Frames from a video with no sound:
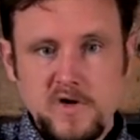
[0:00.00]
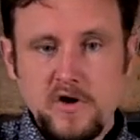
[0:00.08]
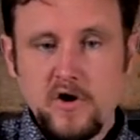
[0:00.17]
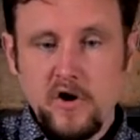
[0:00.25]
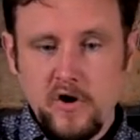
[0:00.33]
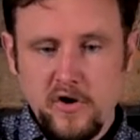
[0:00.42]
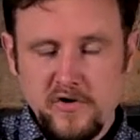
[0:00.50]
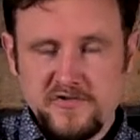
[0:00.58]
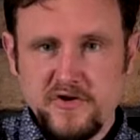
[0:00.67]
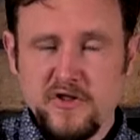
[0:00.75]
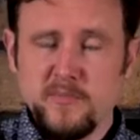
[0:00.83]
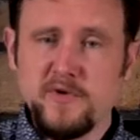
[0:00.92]

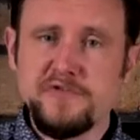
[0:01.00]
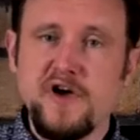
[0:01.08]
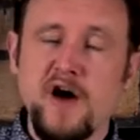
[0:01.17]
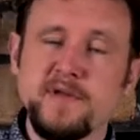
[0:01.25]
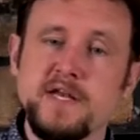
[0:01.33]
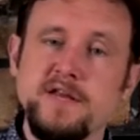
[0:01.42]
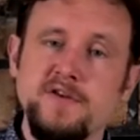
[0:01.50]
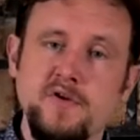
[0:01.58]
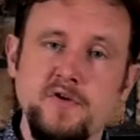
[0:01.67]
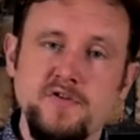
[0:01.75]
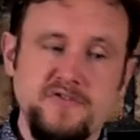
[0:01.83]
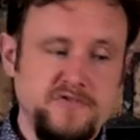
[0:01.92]
chords, or the most commonly
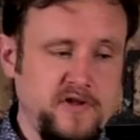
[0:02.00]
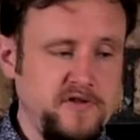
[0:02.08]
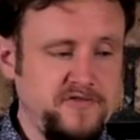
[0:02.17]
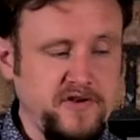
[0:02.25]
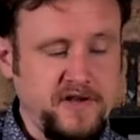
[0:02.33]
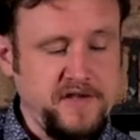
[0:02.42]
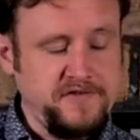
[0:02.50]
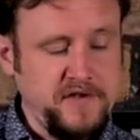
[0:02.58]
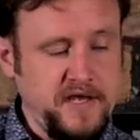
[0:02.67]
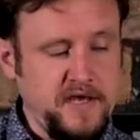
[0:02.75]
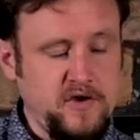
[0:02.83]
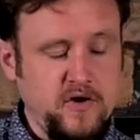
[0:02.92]
used, should I
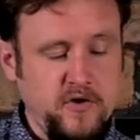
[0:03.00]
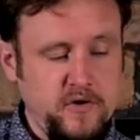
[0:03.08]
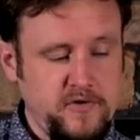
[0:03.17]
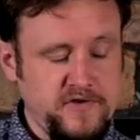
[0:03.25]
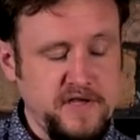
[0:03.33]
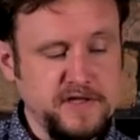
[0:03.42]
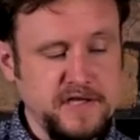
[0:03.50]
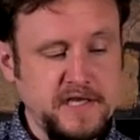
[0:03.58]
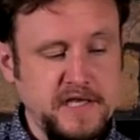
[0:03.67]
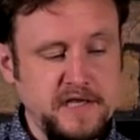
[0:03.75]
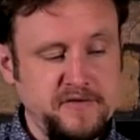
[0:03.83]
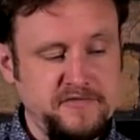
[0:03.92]
say, chords in the
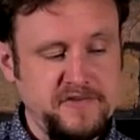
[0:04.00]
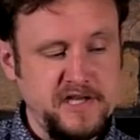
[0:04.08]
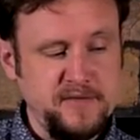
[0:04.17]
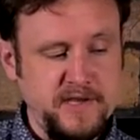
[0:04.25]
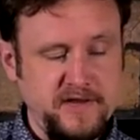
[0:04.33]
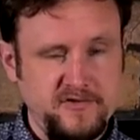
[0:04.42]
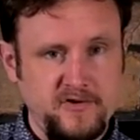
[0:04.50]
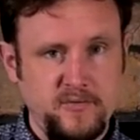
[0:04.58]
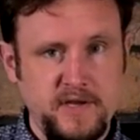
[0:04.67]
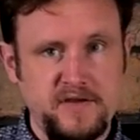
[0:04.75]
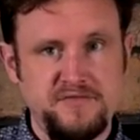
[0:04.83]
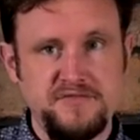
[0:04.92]
key of D major.
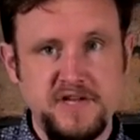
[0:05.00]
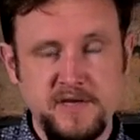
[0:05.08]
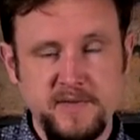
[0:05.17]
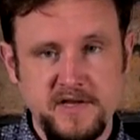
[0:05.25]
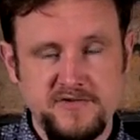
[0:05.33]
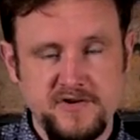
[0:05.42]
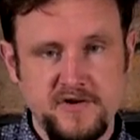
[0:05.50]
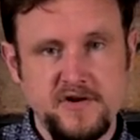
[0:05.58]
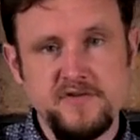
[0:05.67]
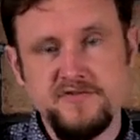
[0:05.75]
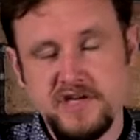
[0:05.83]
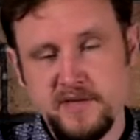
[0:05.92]
We have D major,
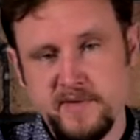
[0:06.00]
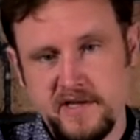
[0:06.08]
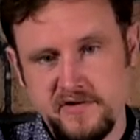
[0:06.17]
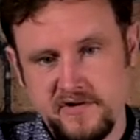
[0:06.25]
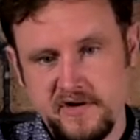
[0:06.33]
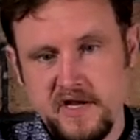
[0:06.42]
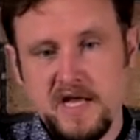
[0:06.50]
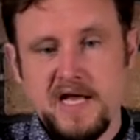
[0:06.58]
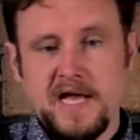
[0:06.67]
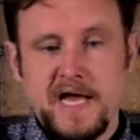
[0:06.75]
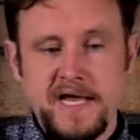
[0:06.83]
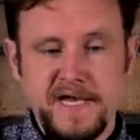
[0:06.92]
G major,
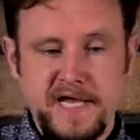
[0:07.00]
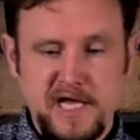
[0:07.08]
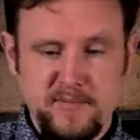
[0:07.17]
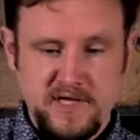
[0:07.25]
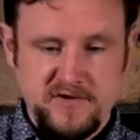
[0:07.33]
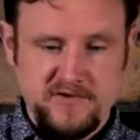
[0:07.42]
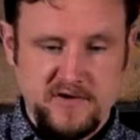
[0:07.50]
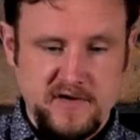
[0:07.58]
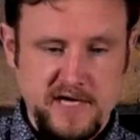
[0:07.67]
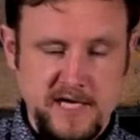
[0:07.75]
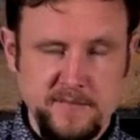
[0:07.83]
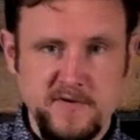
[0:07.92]
and A major.
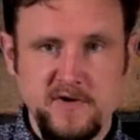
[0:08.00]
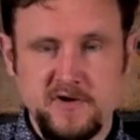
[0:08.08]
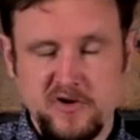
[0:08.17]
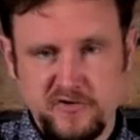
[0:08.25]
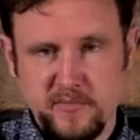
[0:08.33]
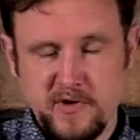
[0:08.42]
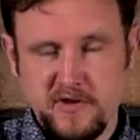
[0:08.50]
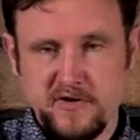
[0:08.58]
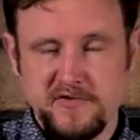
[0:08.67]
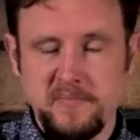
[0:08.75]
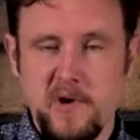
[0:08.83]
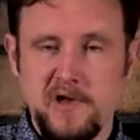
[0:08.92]
There are some
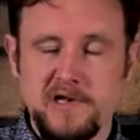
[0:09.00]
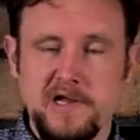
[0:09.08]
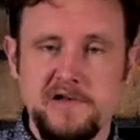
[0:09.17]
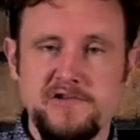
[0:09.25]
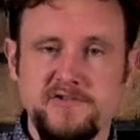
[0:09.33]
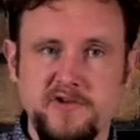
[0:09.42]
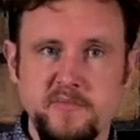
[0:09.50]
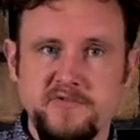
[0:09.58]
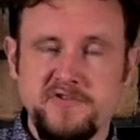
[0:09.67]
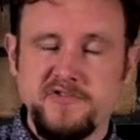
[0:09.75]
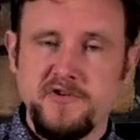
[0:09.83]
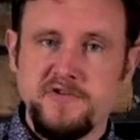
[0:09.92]
other small little
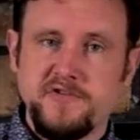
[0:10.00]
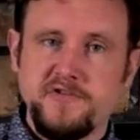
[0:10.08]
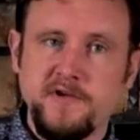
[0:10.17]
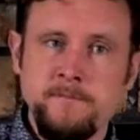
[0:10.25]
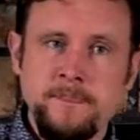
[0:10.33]
substitutes